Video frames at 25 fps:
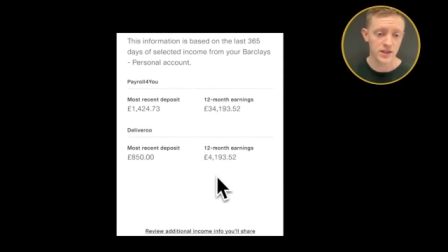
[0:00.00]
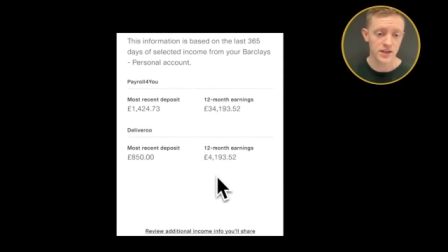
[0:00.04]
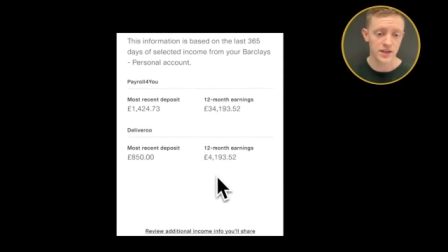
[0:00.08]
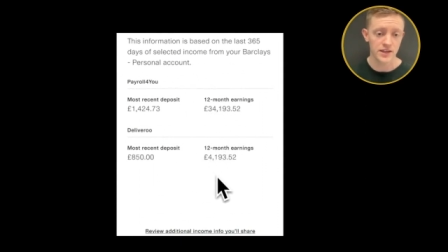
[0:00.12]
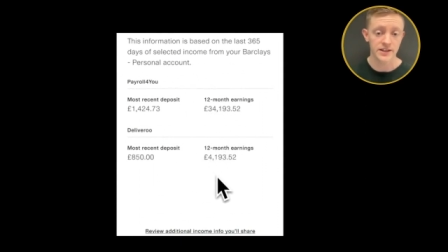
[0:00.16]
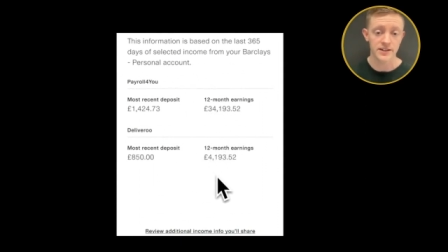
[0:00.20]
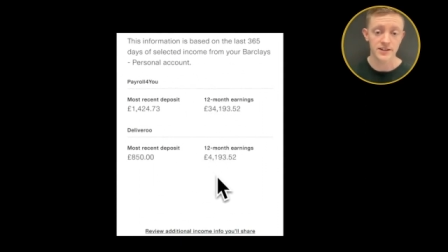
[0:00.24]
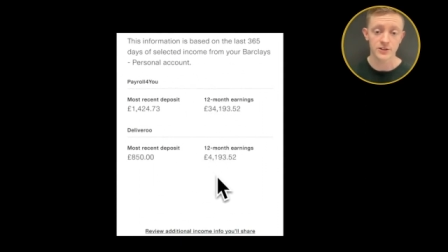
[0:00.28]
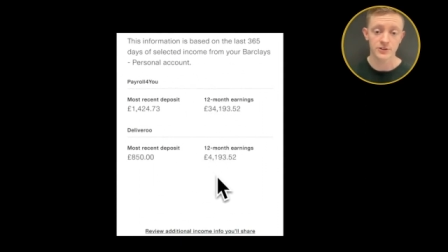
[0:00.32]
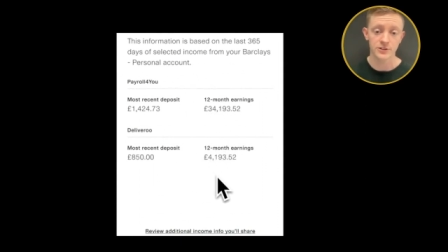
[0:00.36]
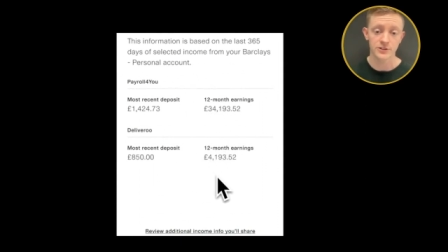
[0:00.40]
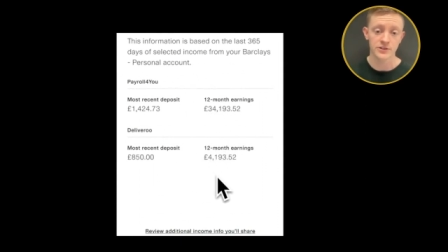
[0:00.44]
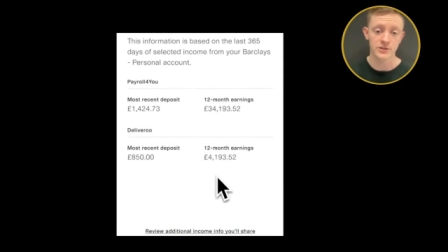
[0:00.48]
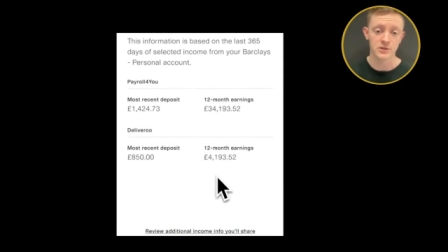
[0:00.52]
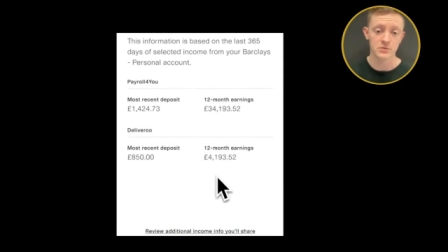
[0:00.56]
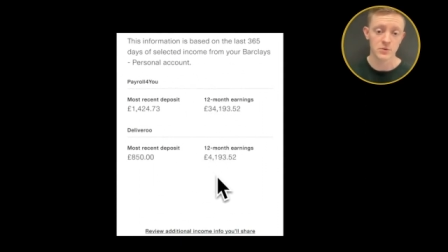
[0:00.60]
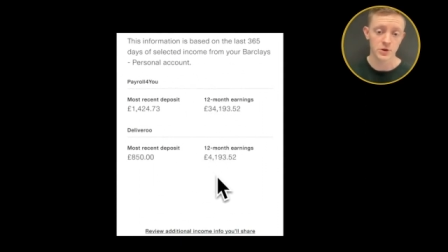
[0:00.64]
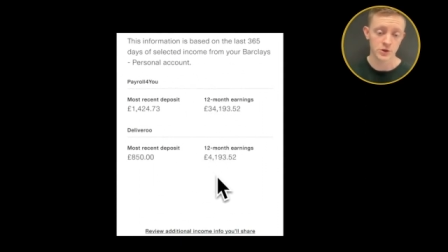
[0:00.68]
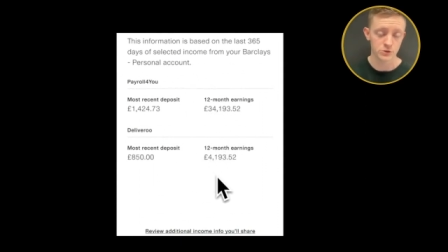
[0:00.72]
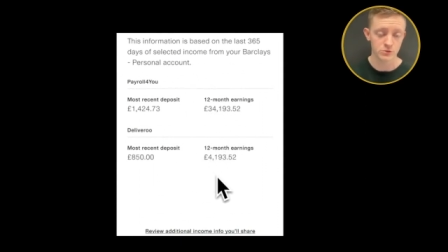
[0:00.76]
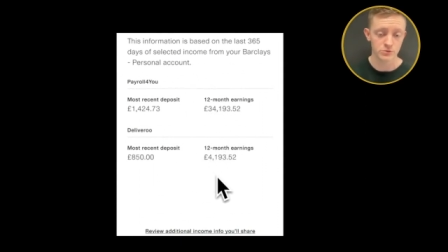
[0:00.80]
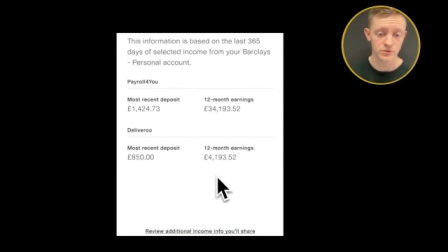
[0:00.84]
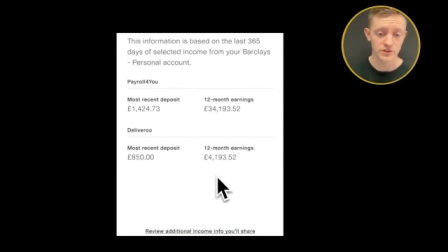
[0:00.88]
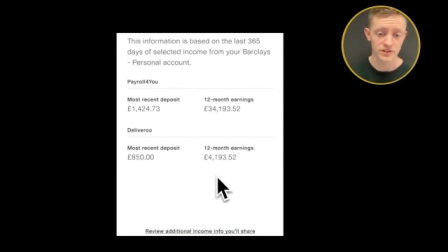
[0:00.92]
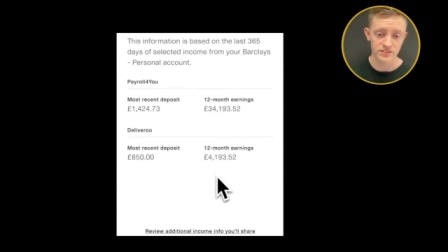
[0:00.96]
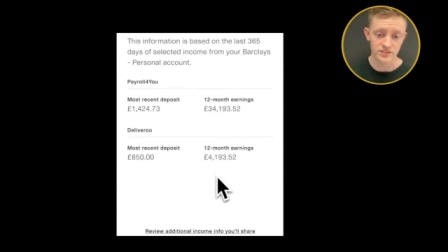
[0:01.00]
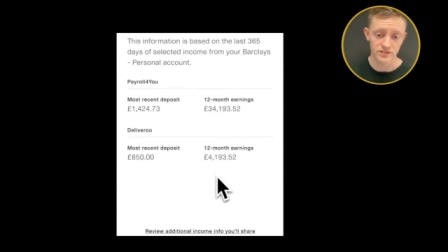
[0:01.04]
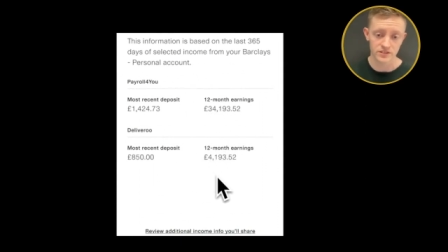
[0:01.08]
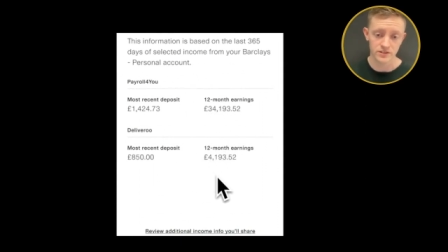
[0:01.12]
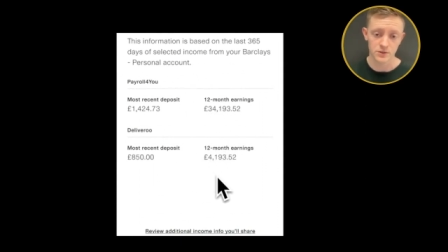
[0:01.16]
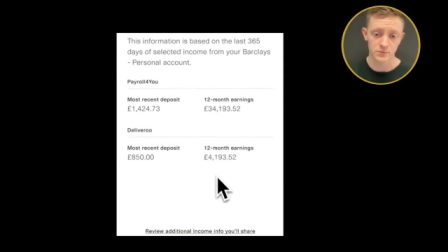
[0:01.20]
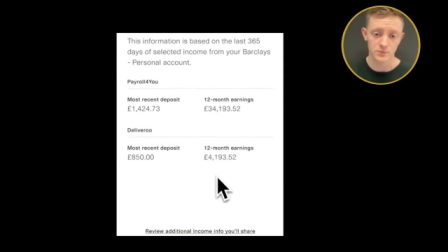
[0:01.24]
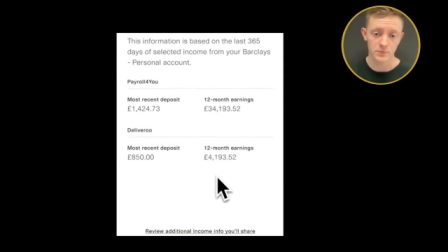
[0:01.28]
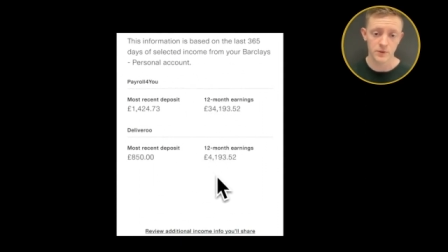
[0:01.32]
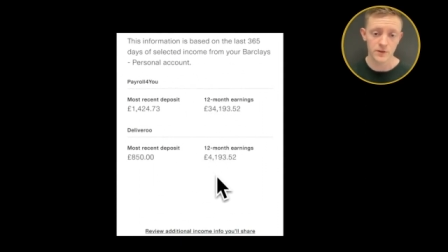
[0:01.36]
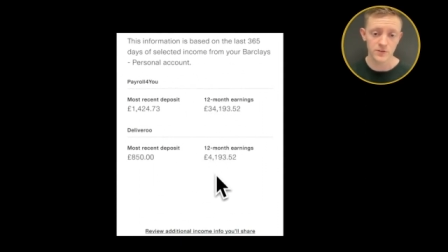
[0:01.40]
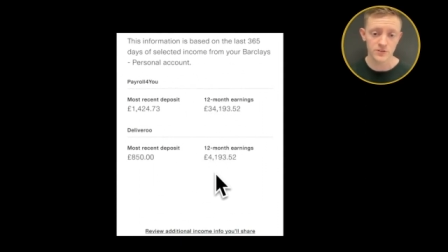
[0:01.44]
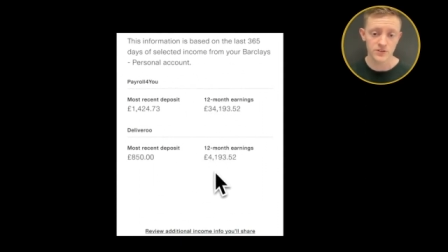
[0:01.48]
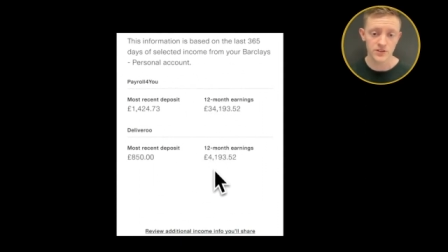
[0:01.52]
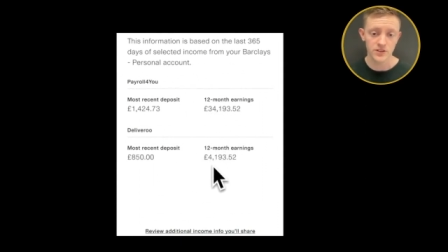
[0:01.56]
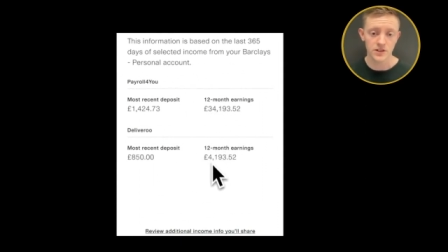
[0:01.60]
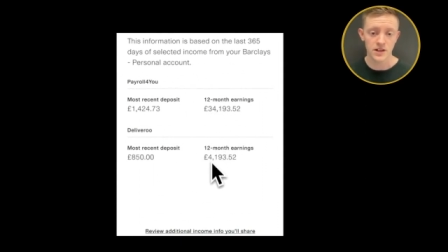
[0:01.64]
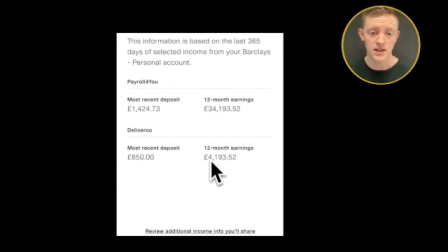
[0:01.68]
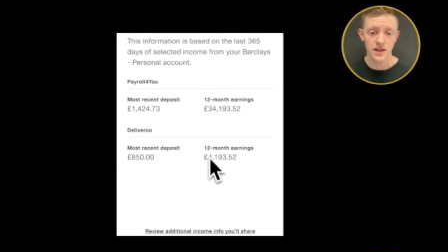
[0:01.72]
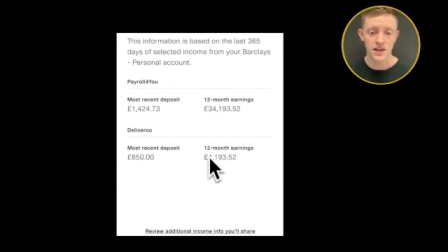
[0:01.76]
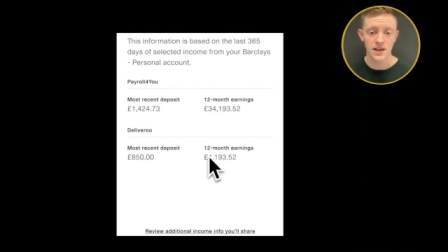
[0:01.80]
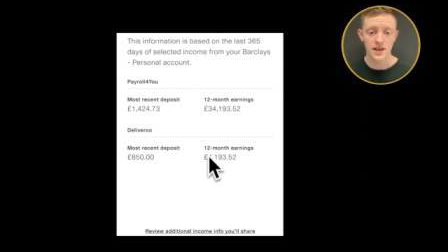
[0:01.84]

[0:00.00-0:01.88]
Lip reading: including the most recent deposit,